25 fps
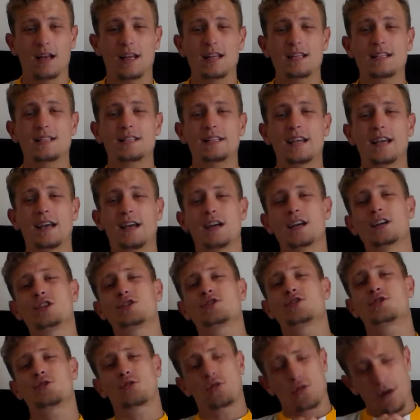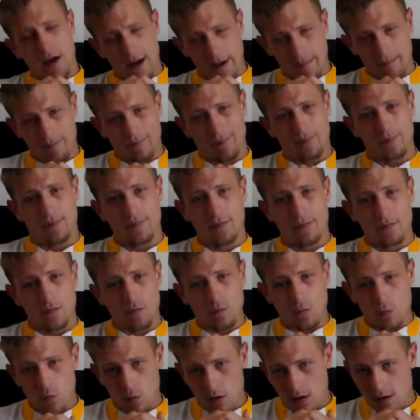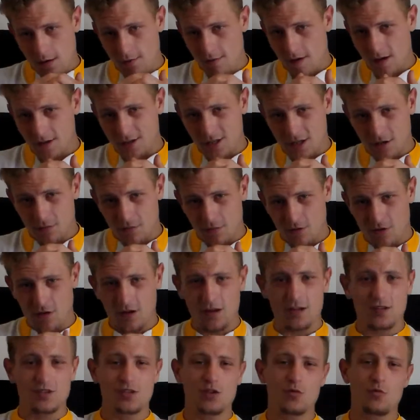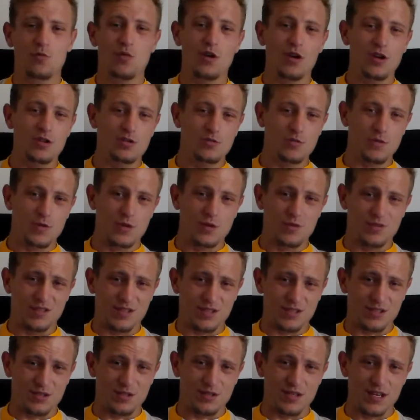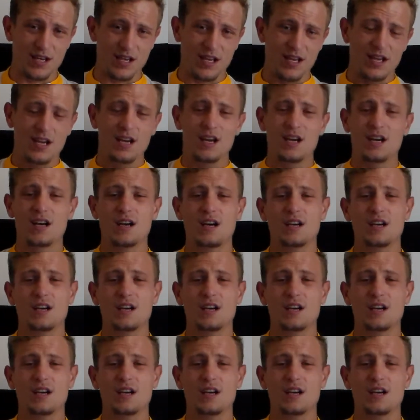Let's take a scrum, one of our terminology words we're using today.